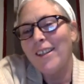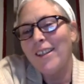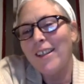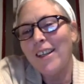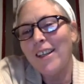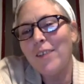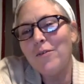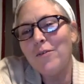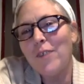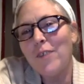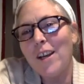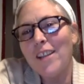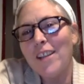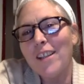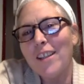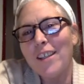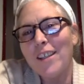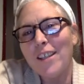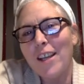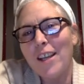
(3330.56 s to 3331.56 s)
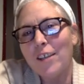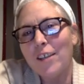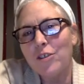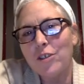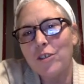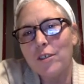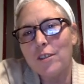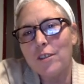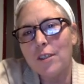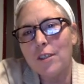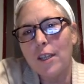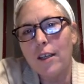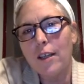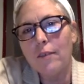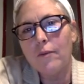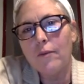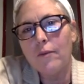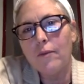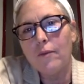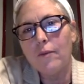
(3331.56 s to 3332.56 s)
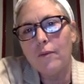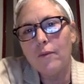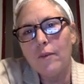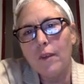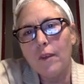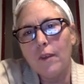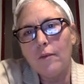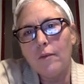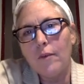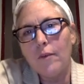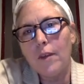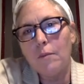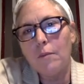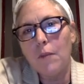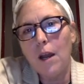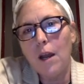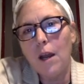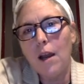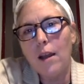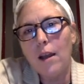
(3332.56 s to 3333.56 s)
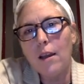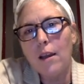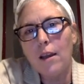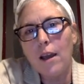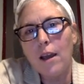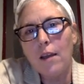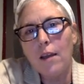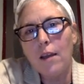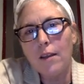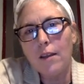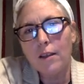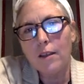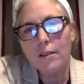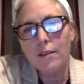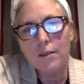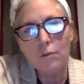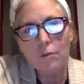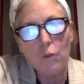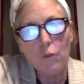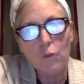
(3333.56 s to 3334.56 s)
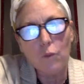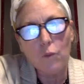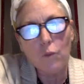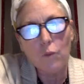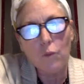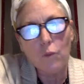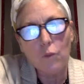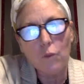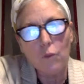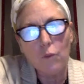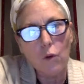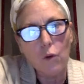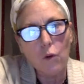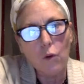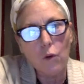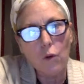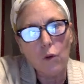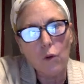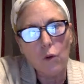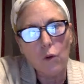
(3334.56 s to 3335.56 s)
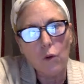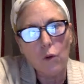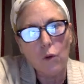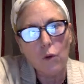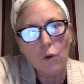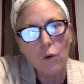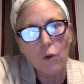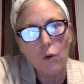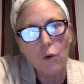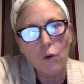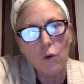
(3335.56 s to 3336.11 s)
and find the connections that fit my ethics and moral values.